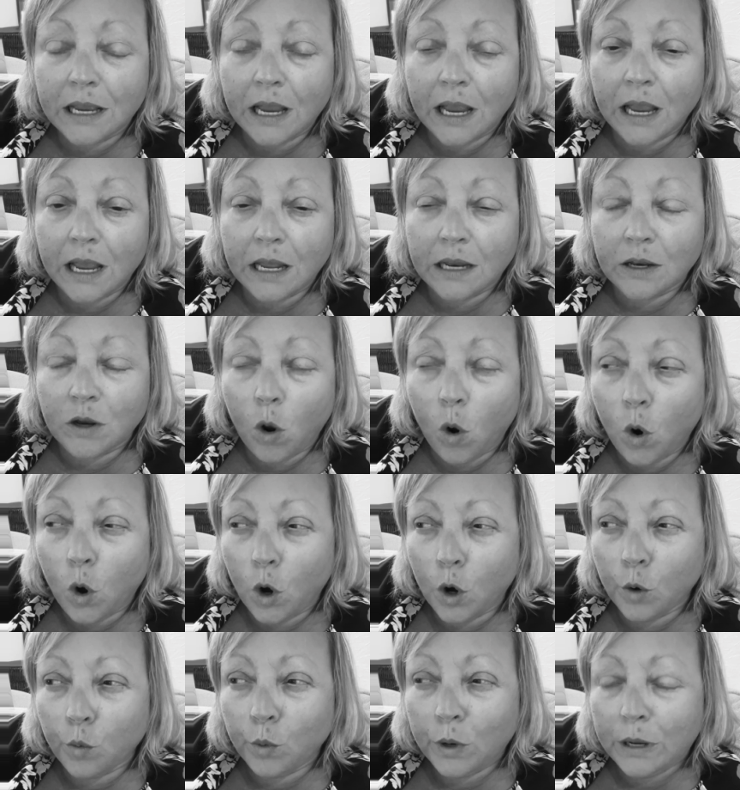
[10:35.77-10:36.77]
And
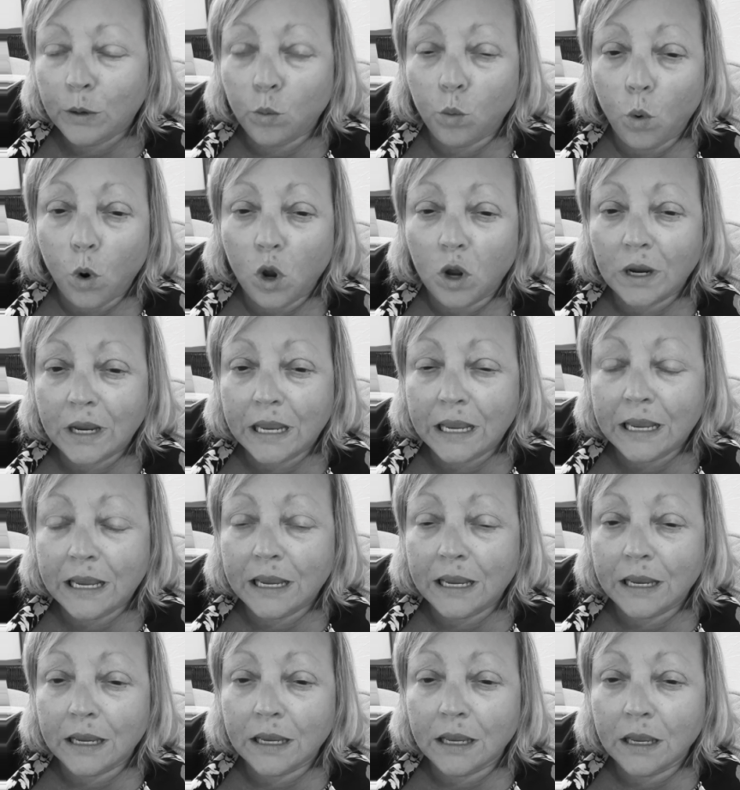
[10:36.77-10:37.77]
are we
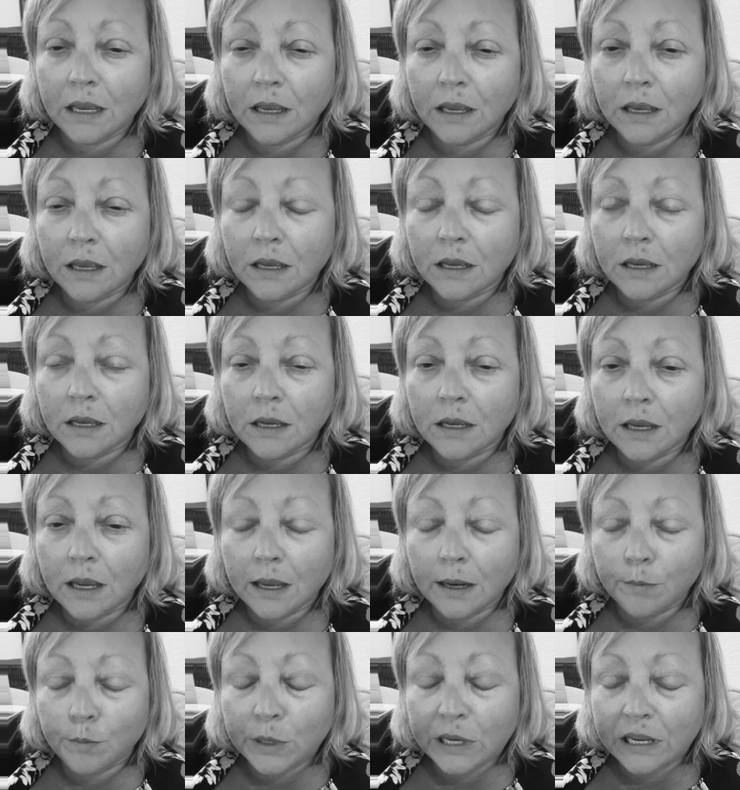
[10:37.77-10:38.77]
walking
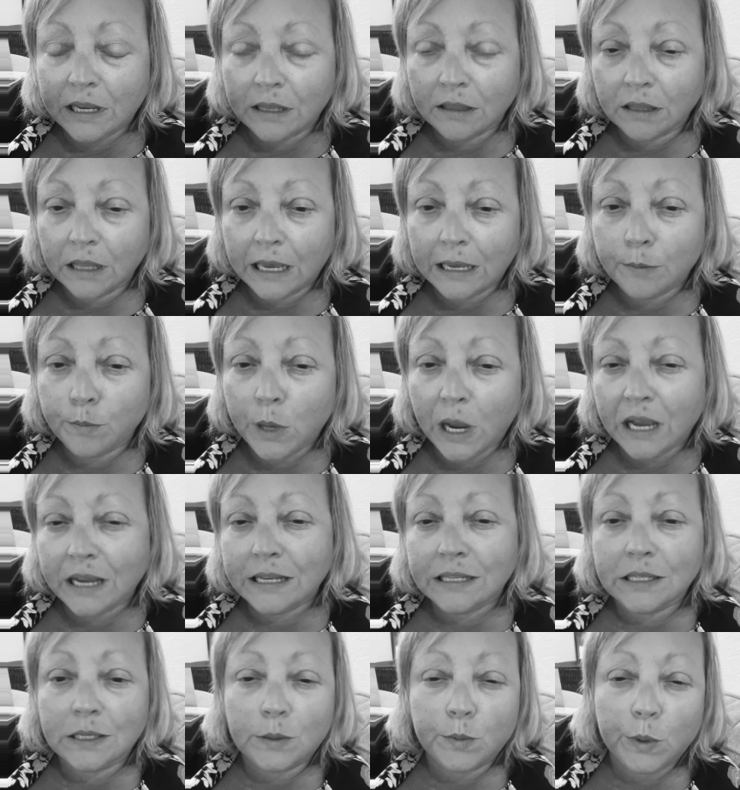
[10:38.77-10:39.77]
and being led by
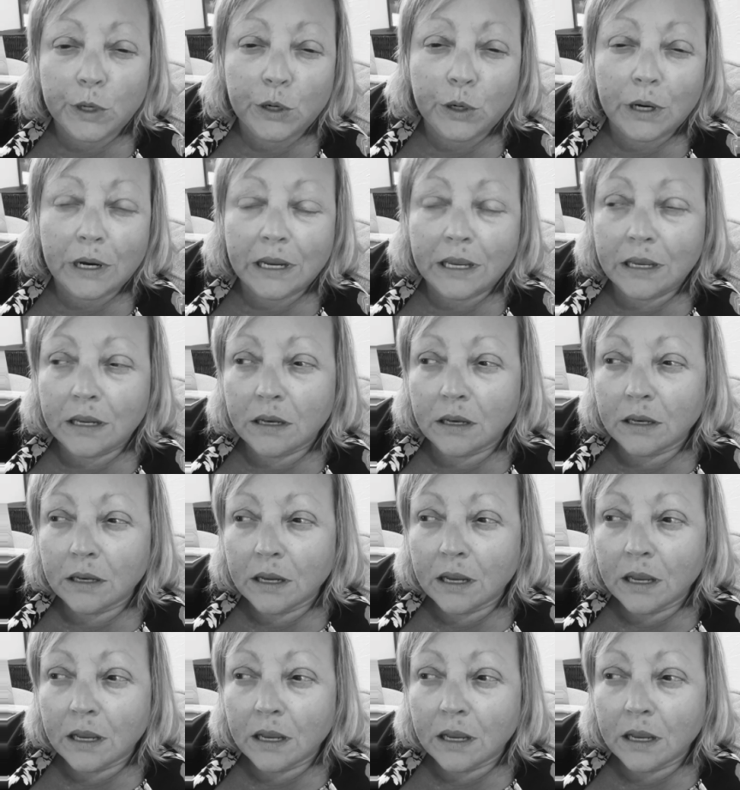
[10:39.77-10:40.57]
a Spirit?